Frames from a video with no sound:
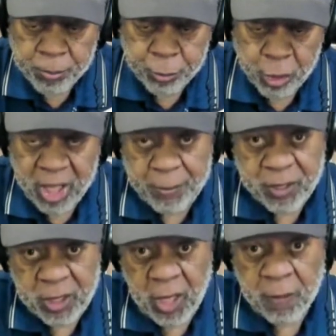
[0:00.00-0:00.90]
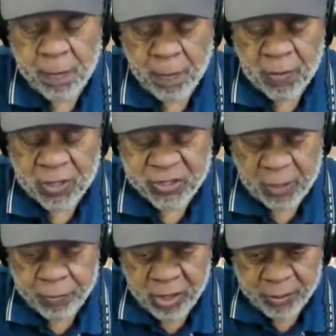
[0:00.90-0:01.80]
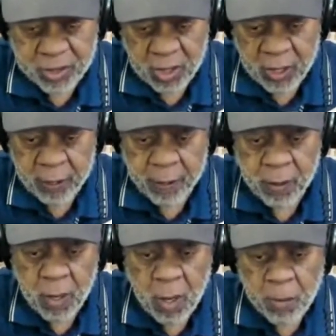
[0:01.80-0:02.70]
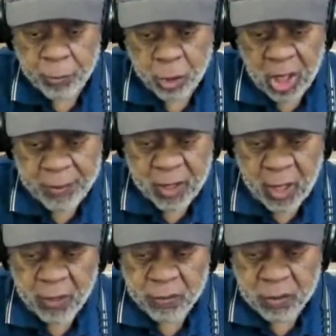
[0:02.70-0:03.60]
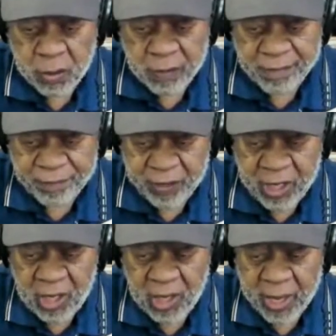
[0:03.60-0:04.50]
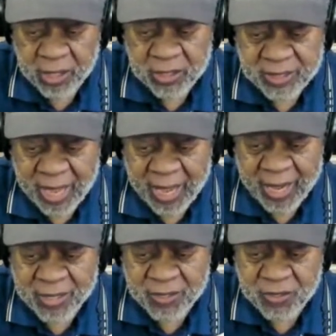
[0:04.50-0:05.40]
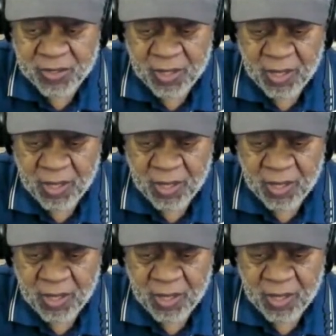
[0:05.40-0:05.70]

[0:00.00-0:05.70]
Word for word: prohibiting, let's say prohibiting here, prohibiting the free exercise